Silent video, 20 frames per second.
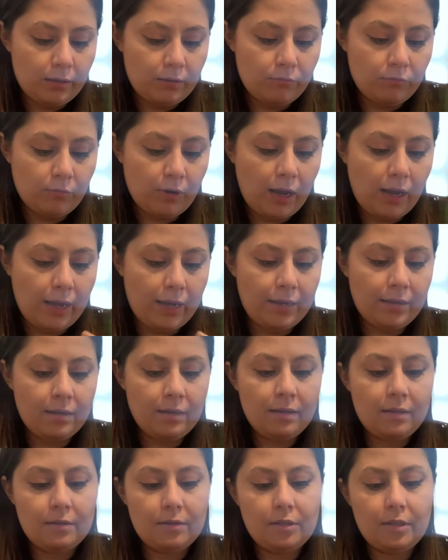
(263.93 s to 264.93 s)

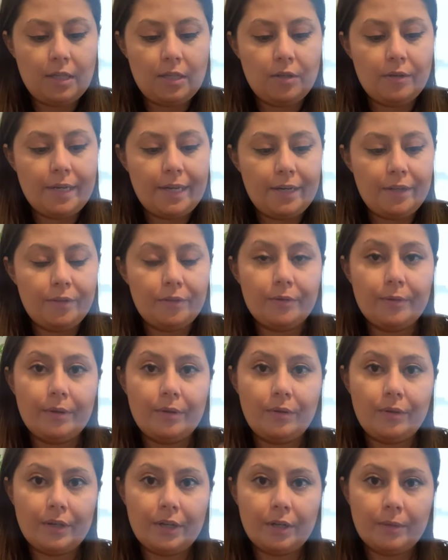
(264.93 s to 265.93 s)
rind so that you get it through a
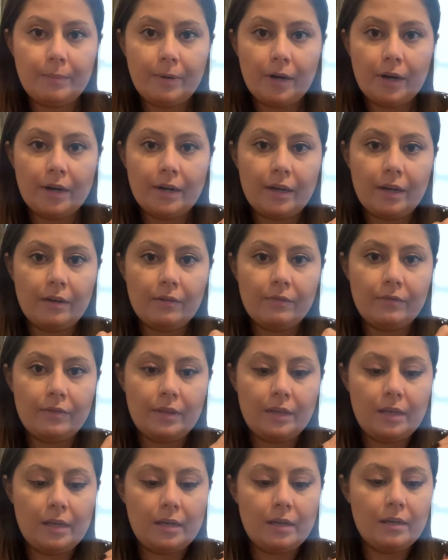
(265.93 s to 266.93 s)
thicker part of
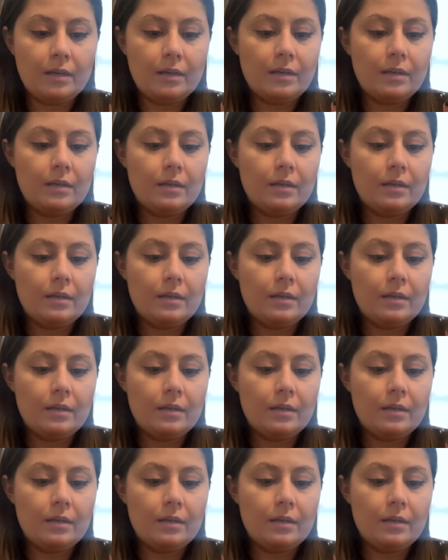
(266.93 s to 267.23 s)
the